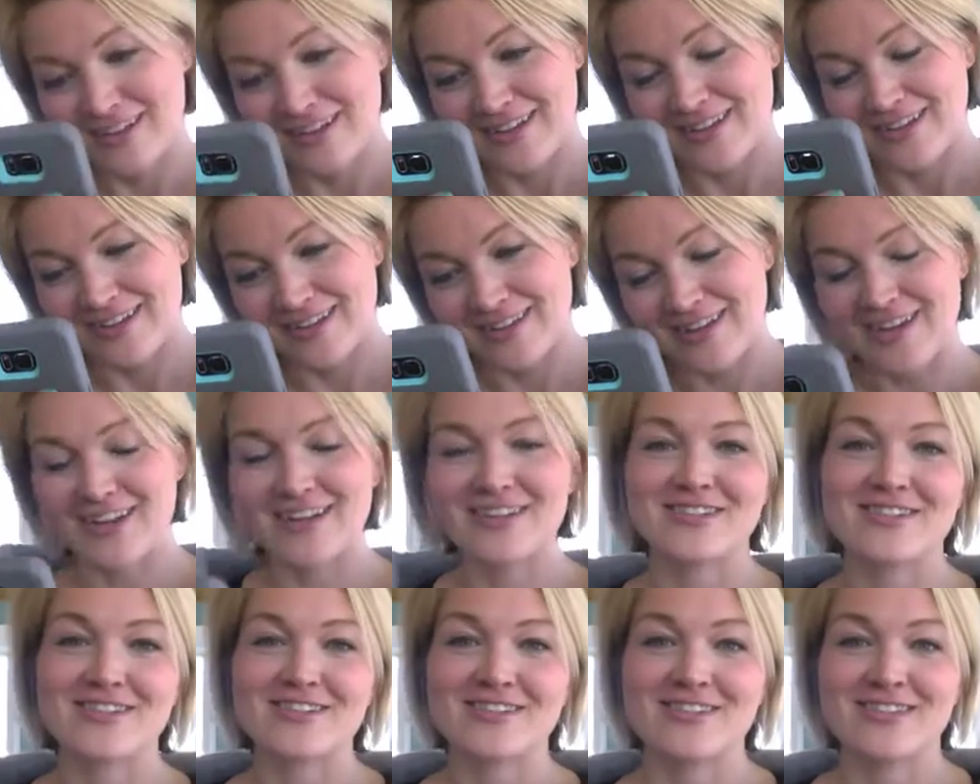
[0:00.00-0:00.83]
and then I
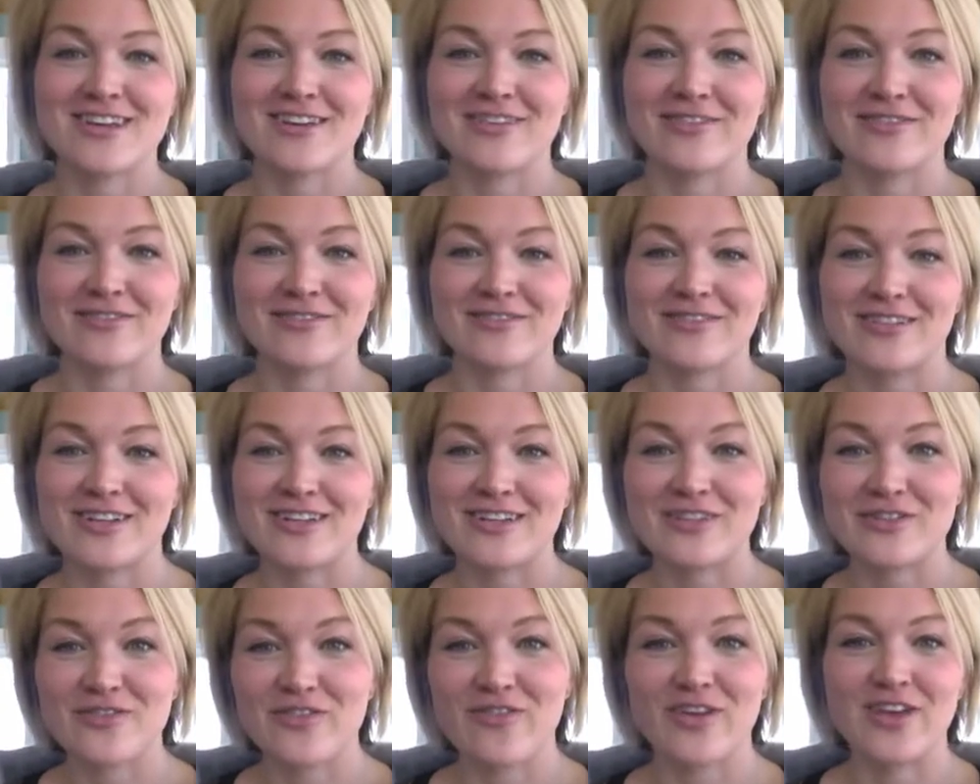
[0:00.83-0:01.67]
just get
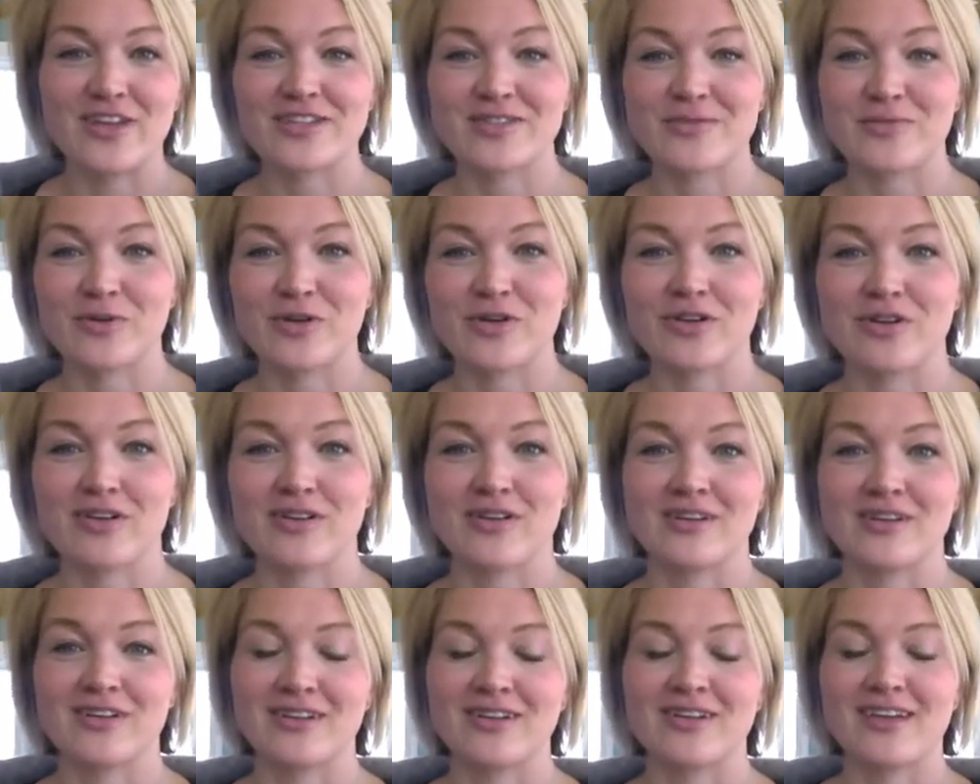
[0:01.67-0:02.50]
into Facebook
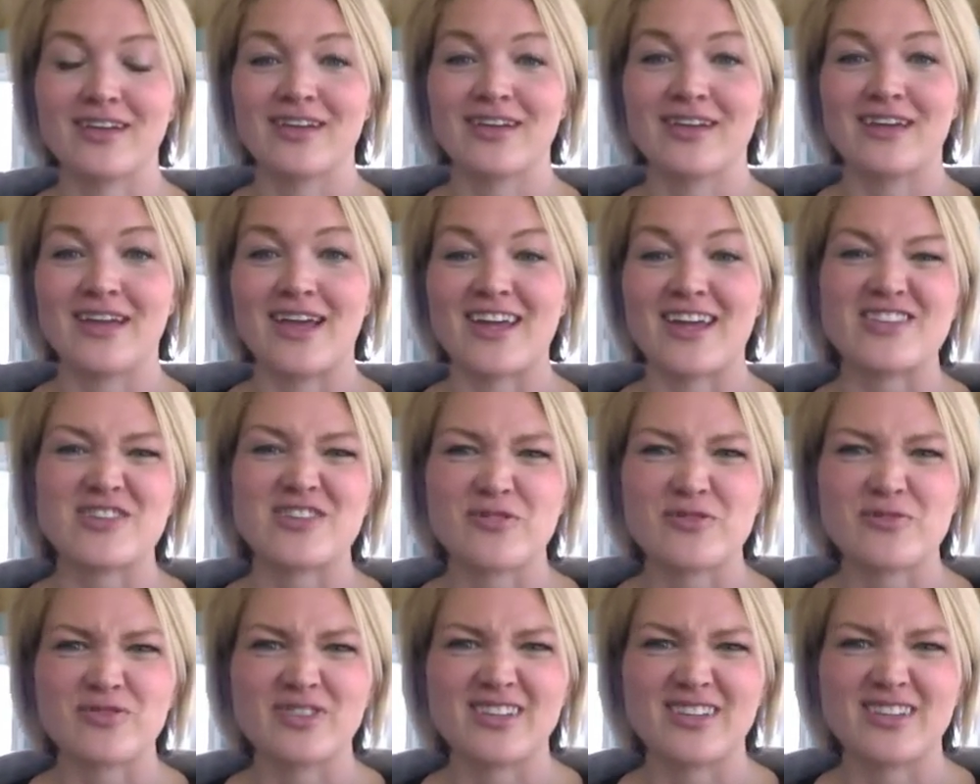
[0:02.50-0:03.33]
and, and
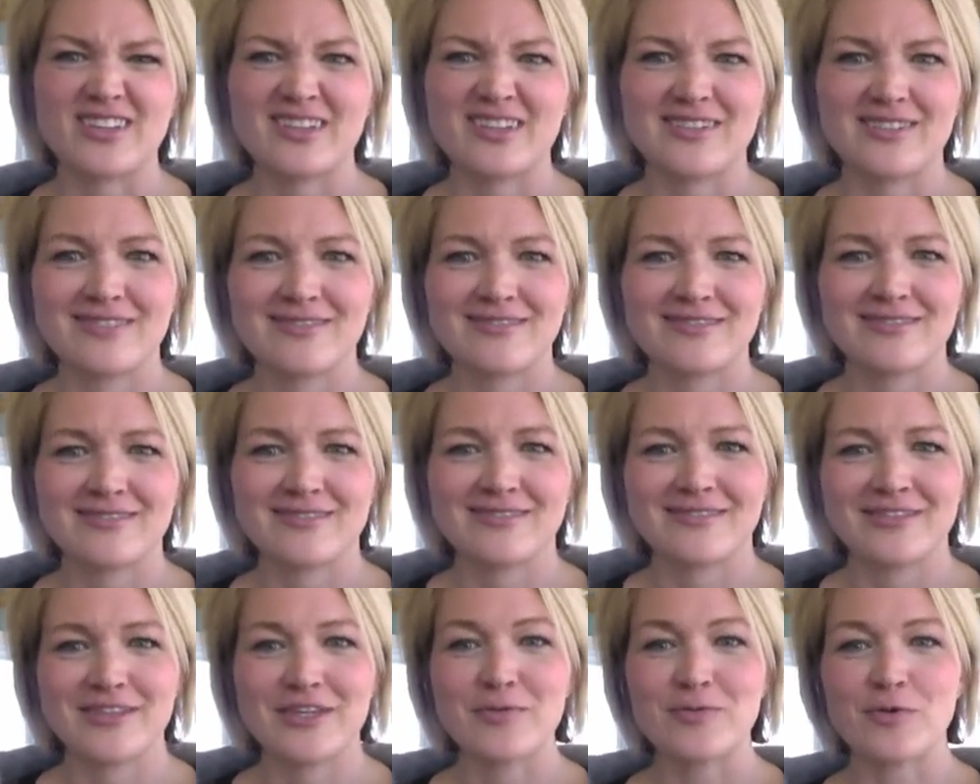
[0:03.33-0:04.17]
don't really
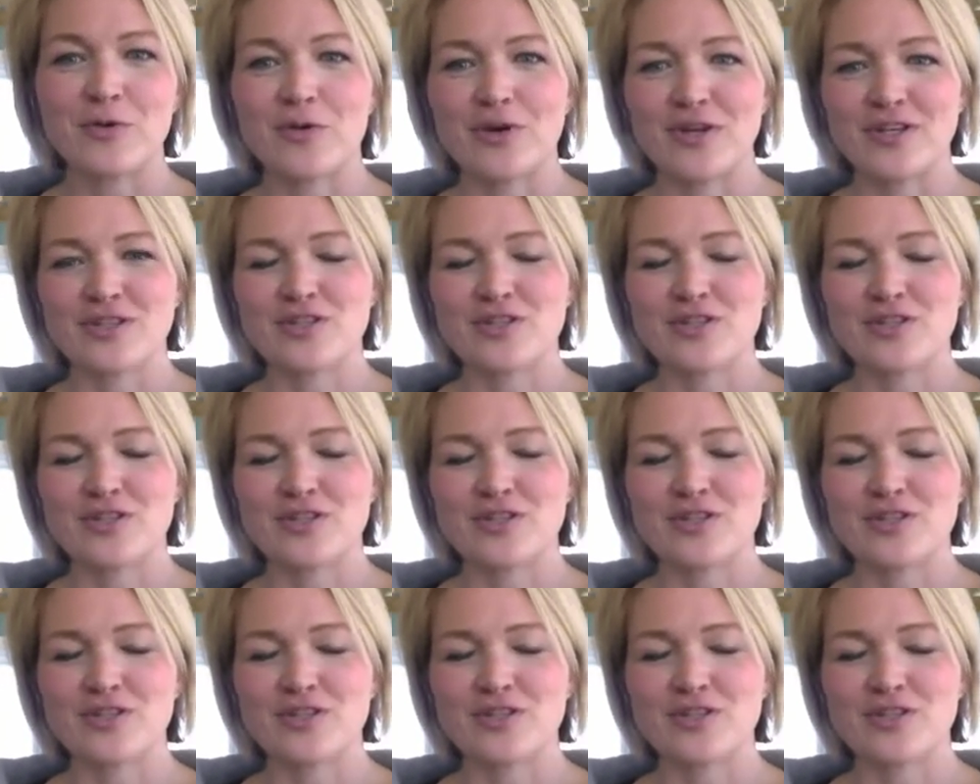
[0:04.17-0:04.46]
keep going.